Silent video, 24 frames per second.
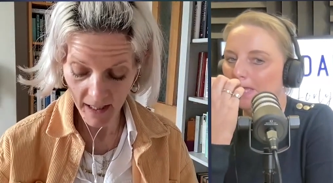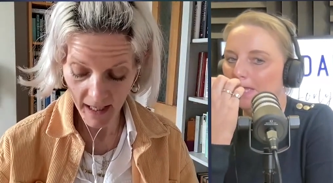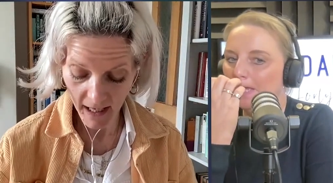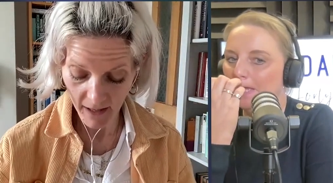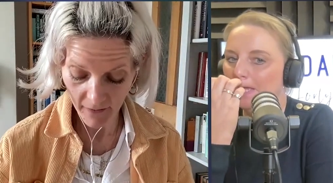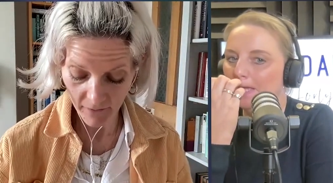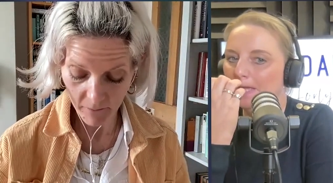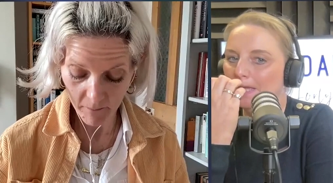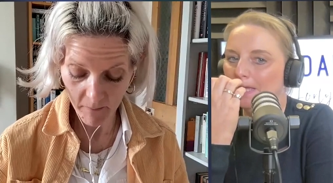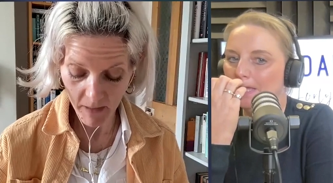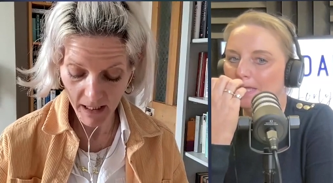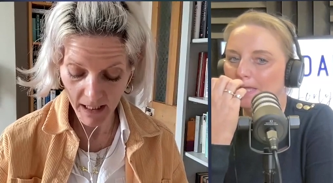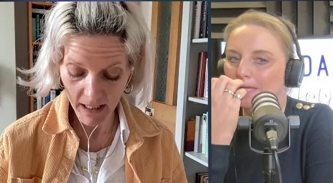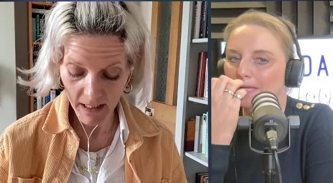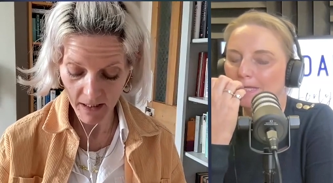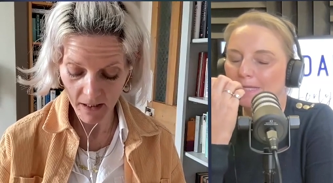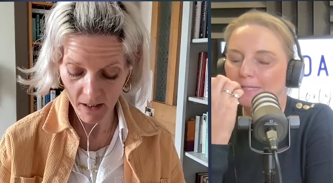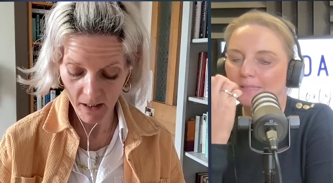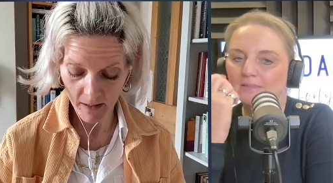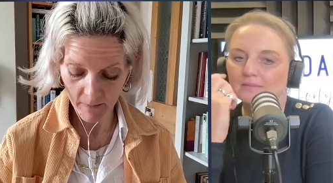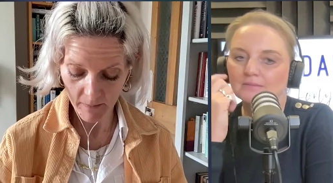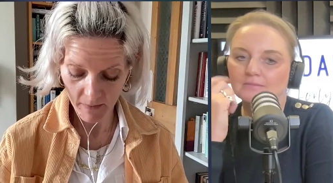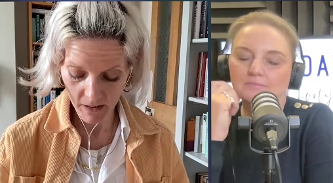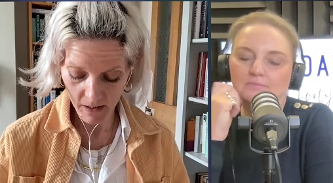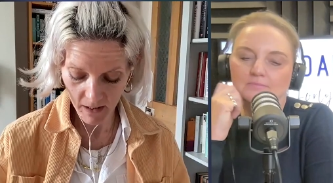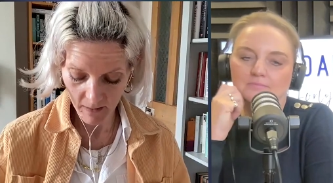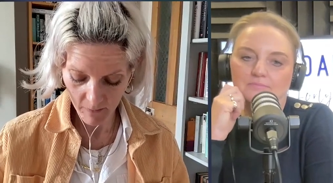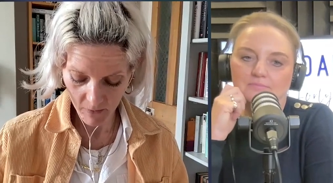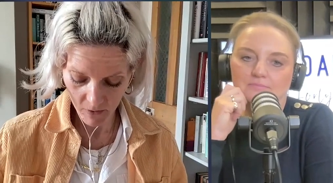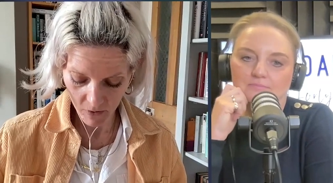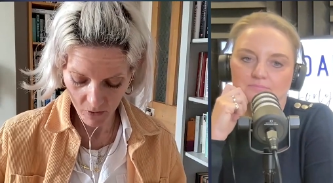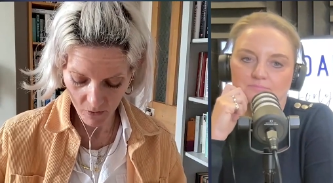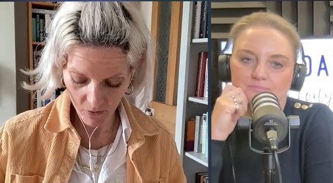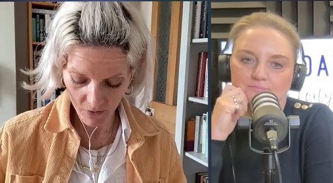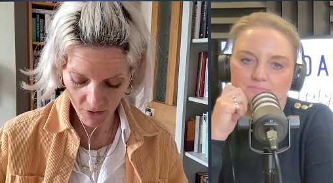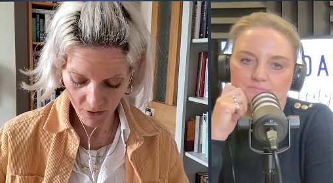Speaker 1: I have many times come
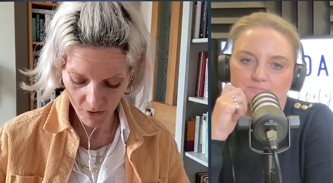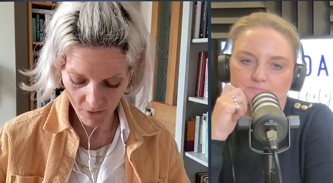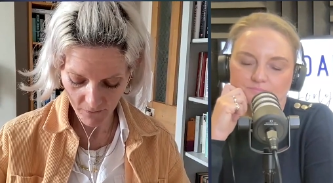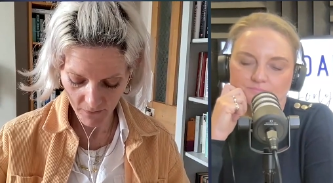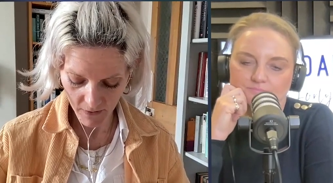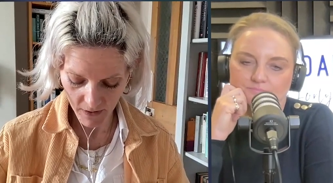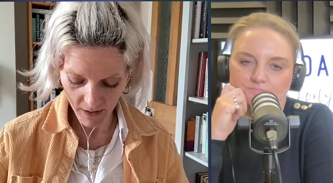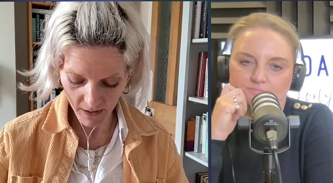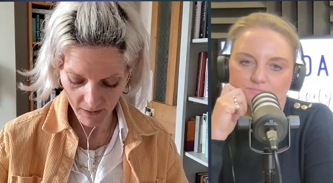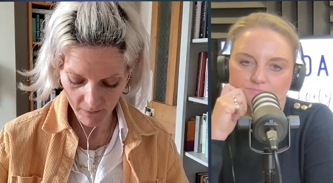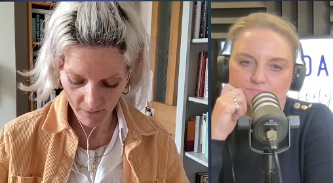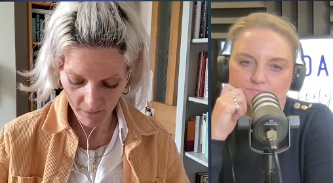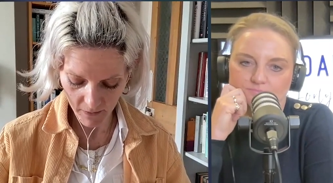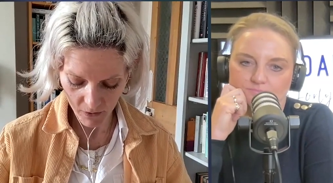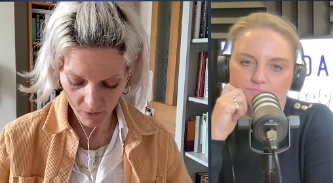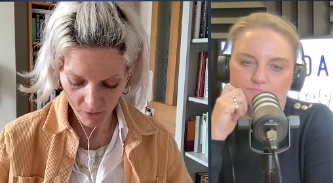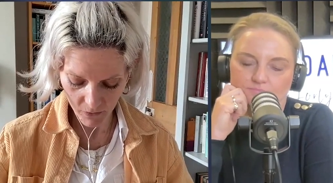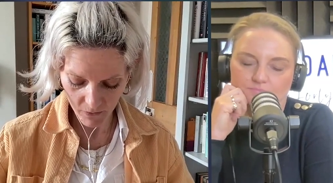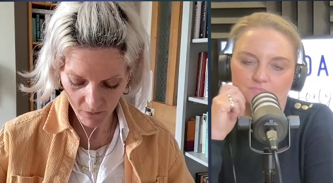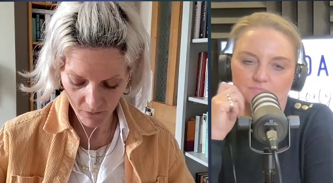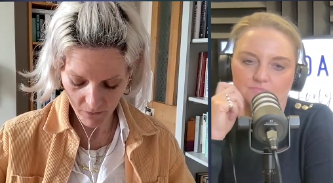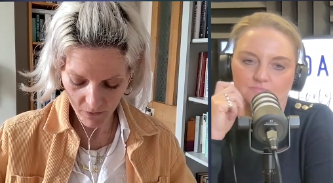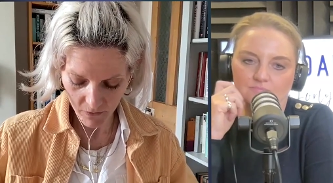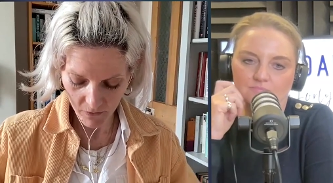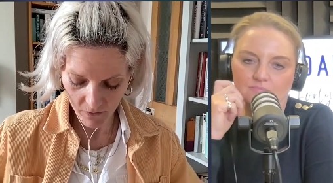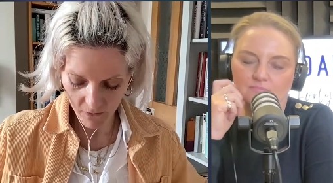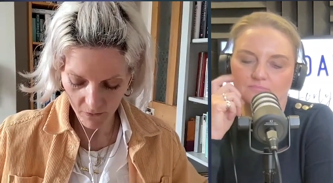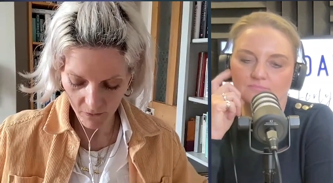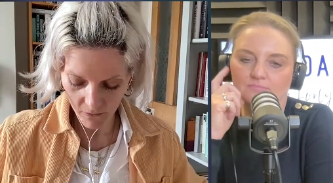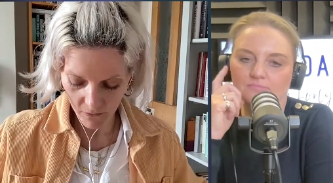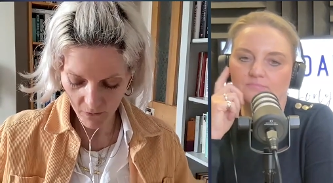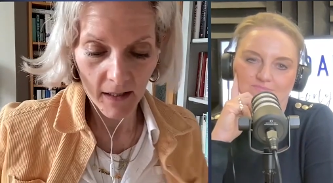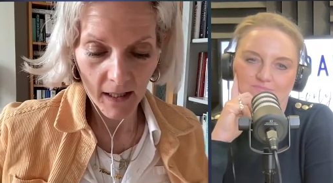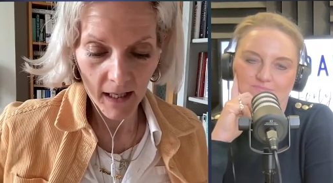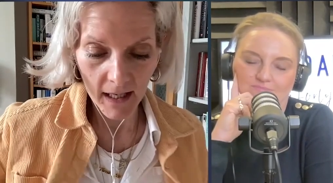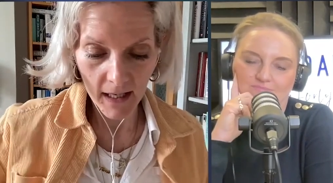mm-hmm. across conversation through
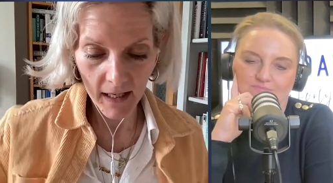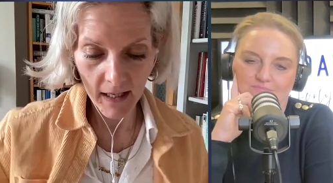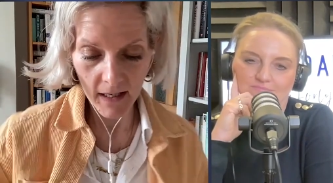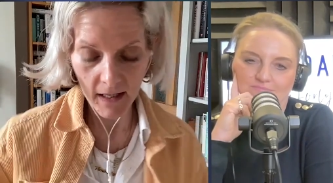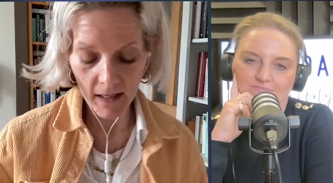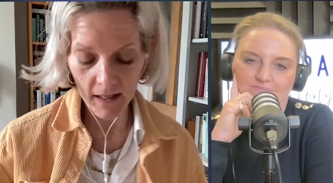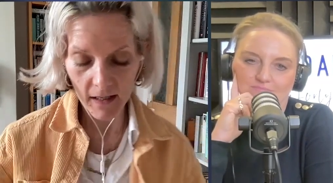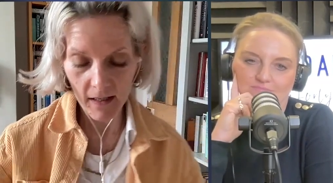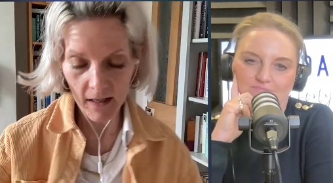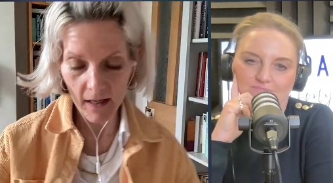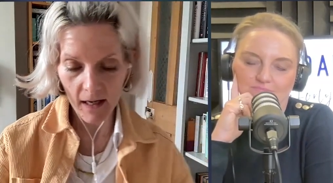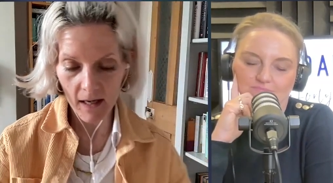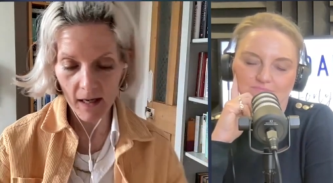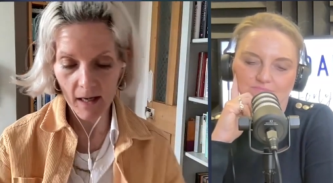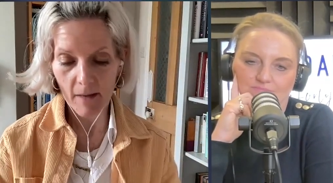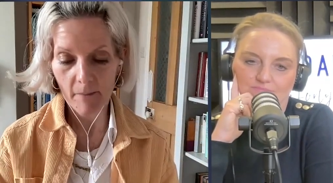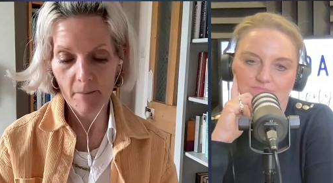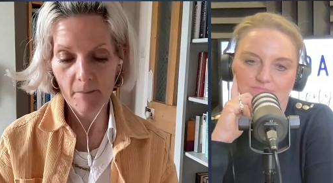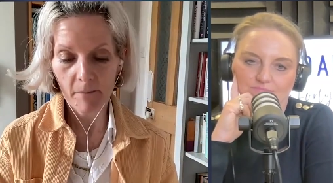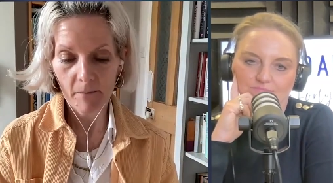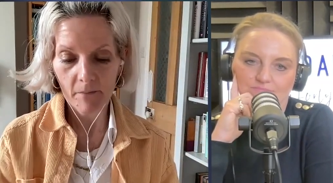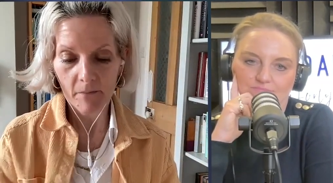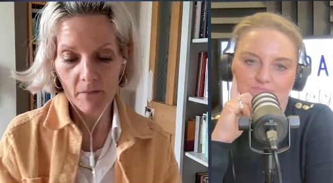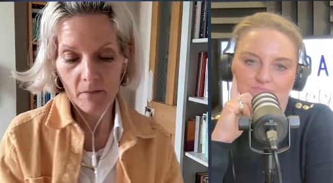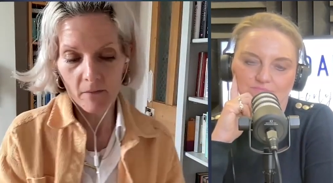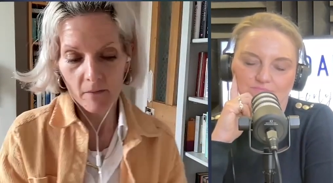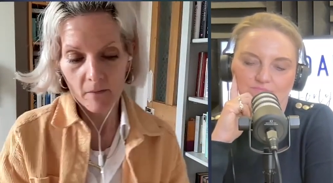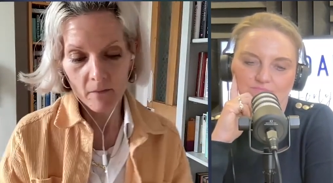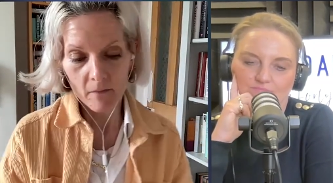the um,